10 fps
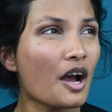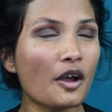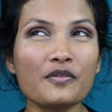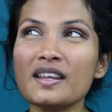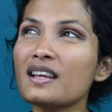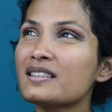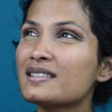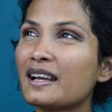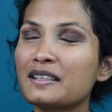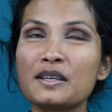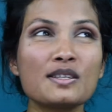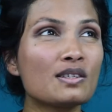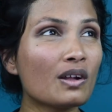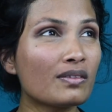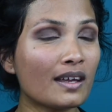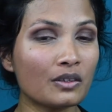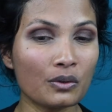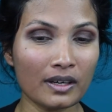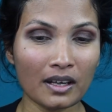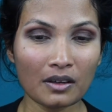I feel like this lighting is not that good
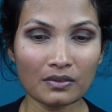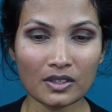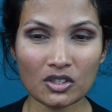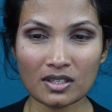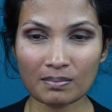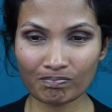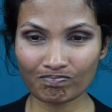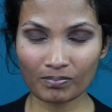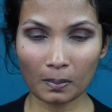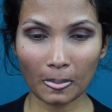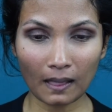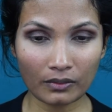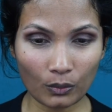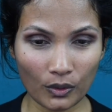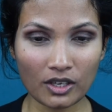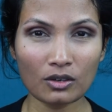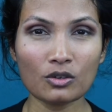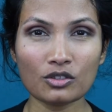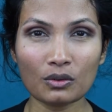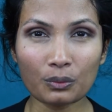enough. It just, the video
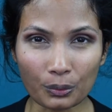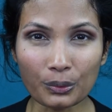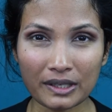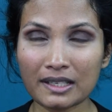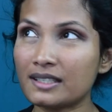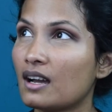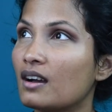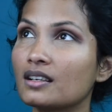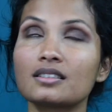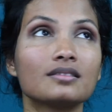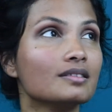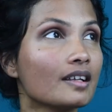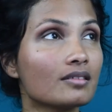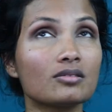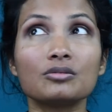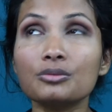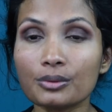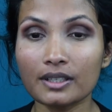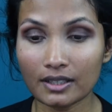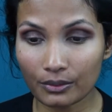looks really dark, like
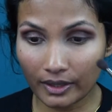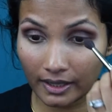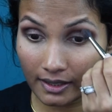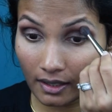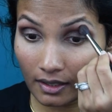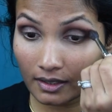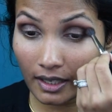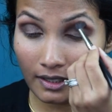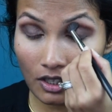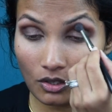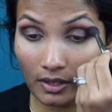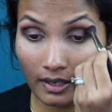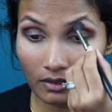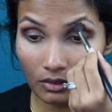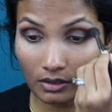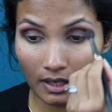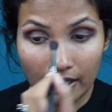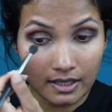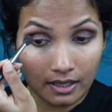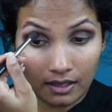really, really dark. I need to get good
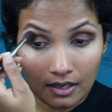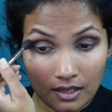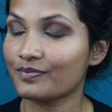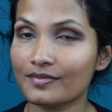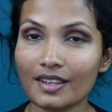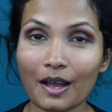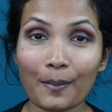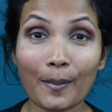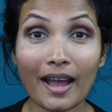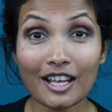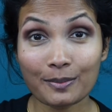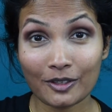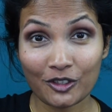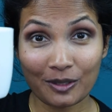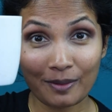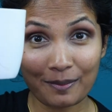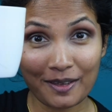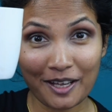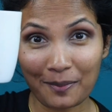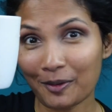lighting. My husband just made me a
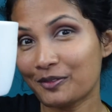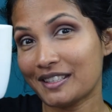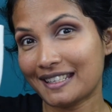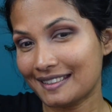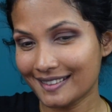cup of tea.